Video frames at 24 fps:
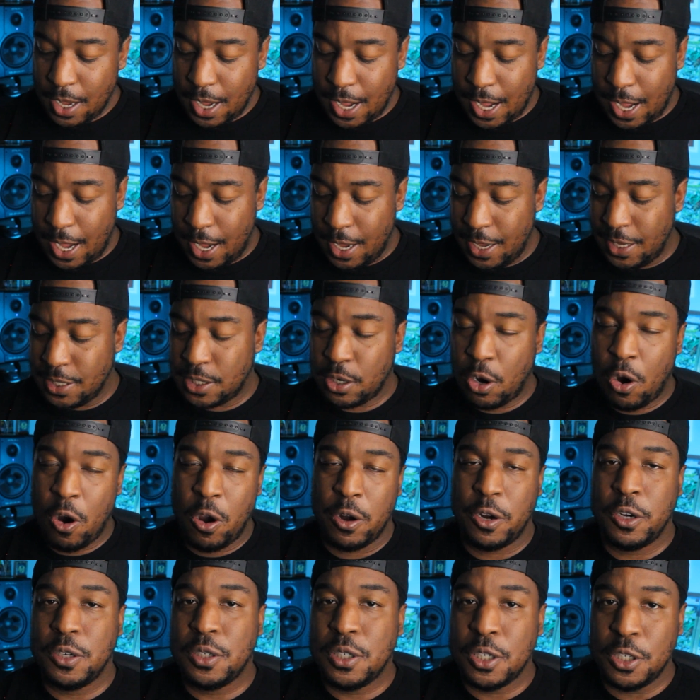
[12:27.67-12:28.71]
It's
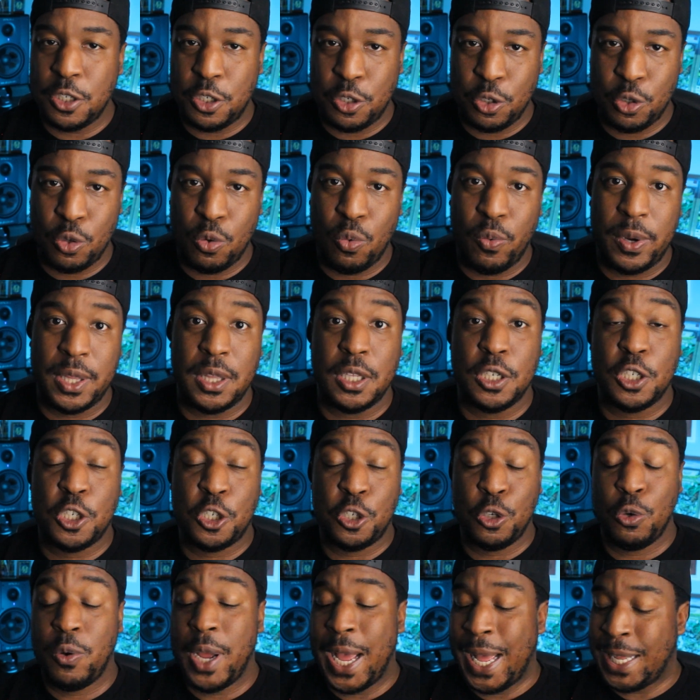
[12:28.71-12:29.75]
harder to do when the
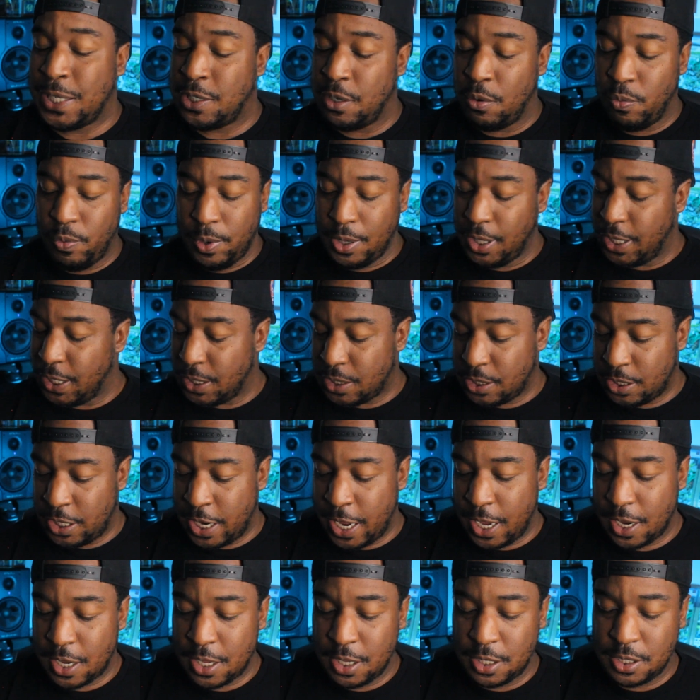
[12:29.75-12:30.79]
shoe hasn't released
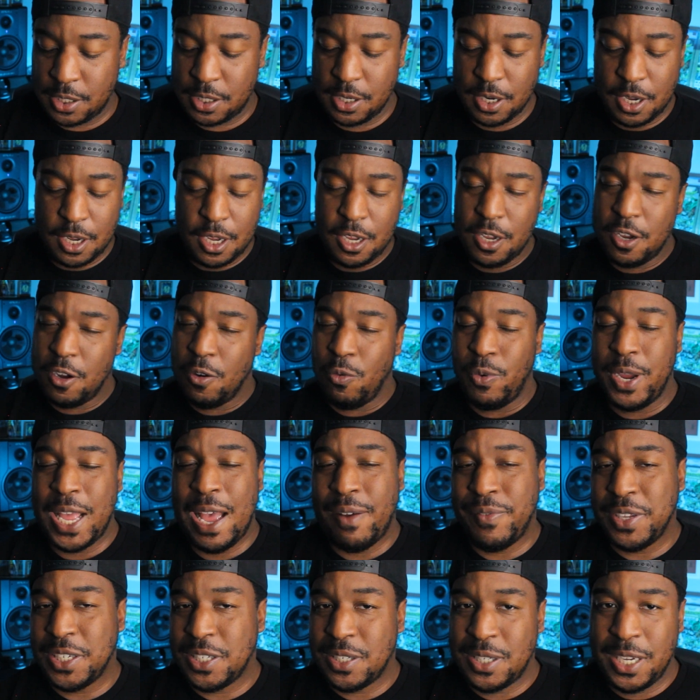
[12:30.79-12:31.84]
yet because we
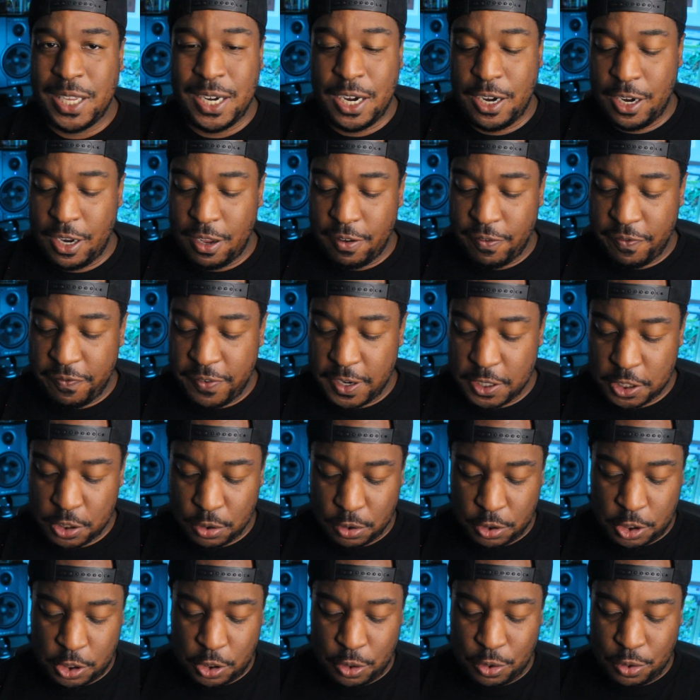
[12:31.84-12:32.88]
haven't seen any
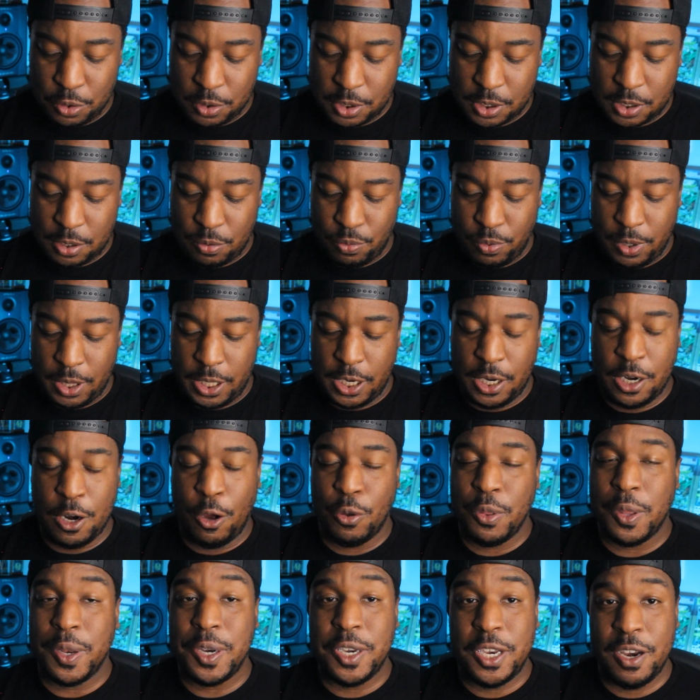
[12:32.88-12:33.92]
official shoes to really
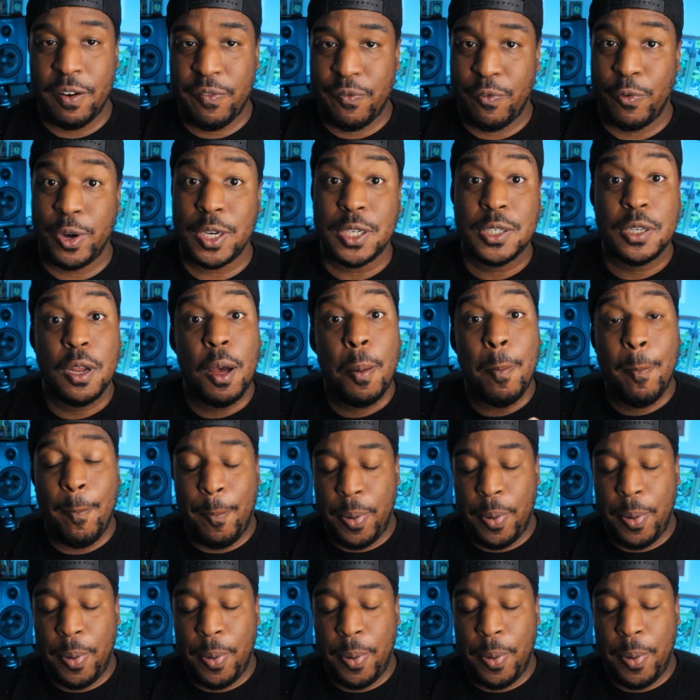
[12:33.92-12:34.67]
know the difference.